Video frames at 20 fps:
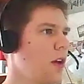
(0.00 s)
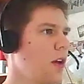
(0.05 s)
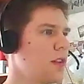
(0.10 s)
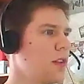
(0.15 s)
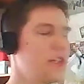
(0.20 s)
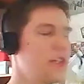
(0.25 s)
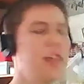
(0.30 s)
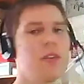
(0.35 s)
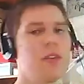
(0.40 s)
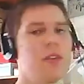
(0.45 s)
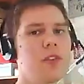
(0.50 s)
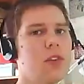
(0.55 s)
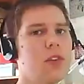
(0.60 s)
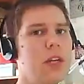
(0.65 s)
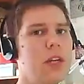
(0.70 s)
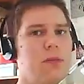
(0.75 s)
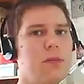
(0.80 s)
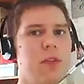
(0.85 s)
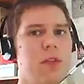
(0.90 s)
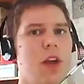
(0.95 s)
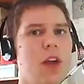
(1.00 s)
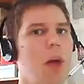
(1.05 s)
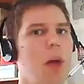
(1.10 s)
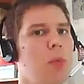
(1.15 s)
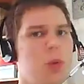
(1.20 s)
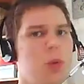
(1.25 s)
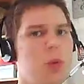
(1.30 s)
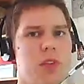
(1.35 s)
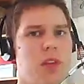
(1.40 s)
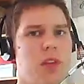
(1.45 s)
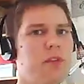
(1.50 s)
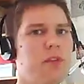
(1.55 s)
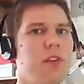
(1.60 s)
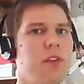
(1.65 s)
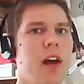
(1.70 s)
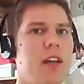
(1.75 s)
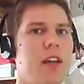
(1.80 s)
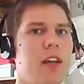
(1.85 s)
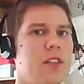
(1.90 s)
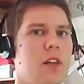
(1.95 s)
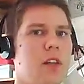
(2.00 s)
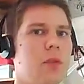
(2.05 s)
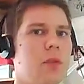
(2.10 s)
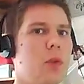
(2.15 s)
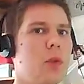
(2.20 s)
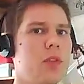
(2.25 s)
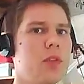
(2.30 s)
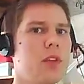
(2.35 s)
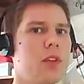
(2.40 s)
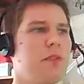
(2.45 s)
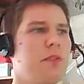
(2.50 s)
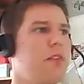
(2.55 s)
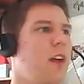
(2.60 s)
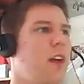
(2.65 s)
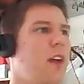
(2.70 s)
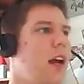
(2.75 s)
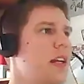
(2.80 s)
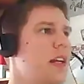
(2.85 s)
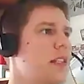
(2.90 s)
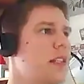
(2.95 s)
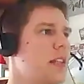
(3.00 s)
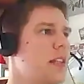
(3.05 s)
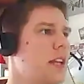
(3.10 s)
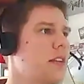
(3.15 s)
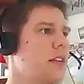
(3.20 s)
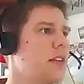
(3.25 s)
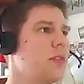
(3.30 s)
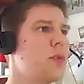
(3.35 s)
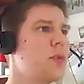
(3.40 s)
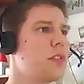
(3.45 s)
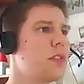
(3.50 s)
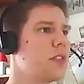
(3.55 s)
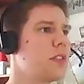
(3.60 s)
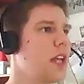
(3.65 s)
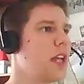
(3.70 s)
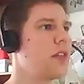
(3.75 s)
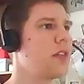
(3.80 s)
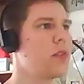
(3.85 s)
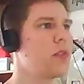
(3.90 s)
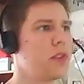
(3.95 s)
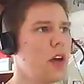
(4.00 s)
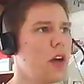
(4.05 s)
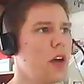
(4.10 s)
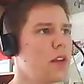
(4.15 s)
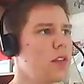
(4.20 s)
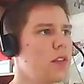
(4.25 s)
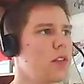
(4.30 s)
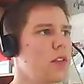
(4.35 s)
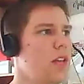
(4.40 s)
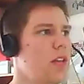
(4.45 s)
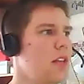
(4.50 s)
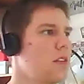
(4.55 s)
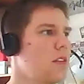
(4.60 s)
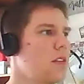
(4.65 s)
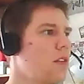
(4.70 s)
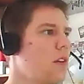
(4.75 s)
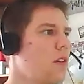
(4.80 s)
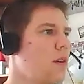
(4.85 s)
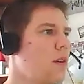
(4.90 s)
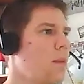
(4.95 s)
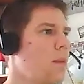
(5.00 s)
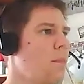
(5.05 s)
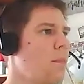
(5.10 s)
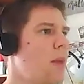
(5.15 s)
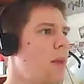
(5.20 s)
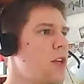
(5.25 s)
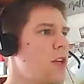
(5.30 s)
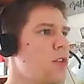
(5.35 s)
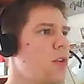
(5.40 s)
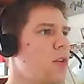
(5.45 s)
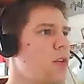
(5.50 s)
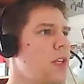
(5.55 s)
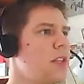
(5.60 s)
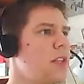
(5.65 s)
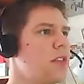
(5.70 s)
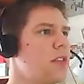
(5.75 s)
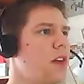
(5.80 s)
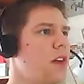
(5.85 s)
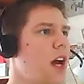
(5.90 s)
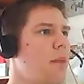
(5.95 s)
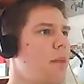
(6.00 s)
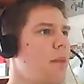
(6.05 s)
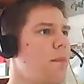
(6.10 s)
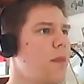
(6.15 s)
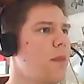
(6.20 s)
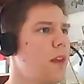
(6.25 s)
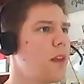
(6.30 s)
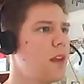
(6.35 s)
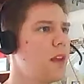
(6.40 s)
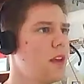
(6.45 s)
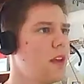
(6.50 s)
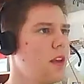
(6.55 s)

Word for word: a standard script with upload some files, download some files, and do standard tasks and uh, measure its time.